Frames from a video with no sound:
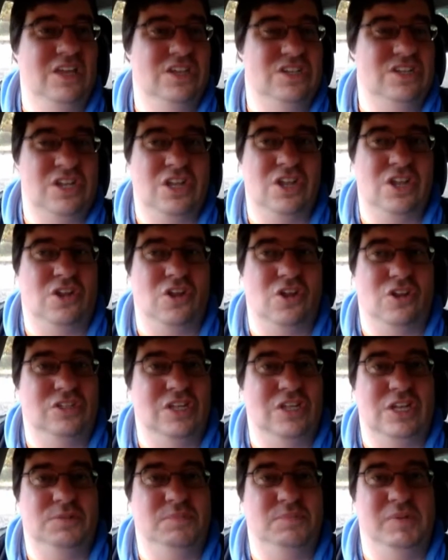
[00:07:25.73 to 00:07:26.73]
she can
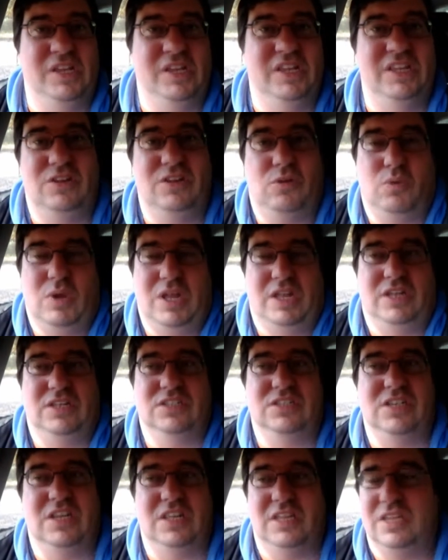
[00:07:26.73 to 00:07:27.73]
contact me quite
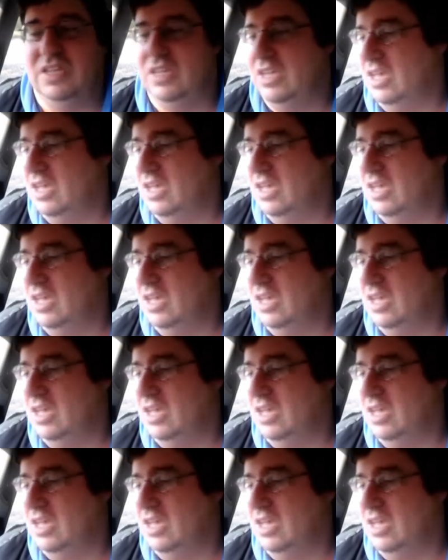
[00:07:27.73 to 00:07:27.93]
easily.